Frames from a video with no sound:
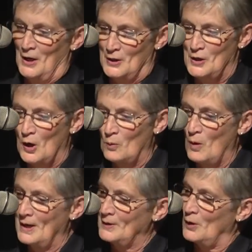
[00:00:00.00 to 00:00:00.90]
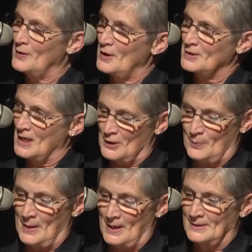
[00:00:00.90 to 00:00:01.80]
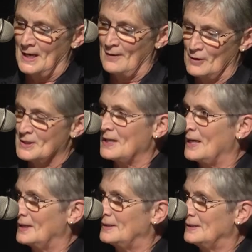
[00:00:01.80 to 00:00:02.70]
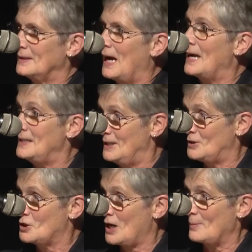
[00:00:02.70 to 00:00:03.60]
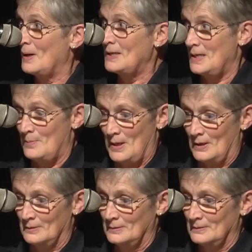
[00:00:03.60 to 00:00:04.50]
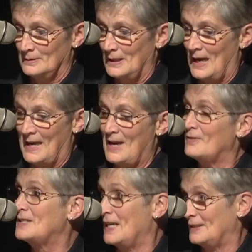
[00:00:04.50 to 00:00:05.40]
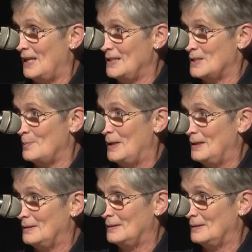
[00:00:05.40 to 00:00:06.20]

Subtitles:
No one on their deathbed ever said, I need to check my email. I have a deadline to meet.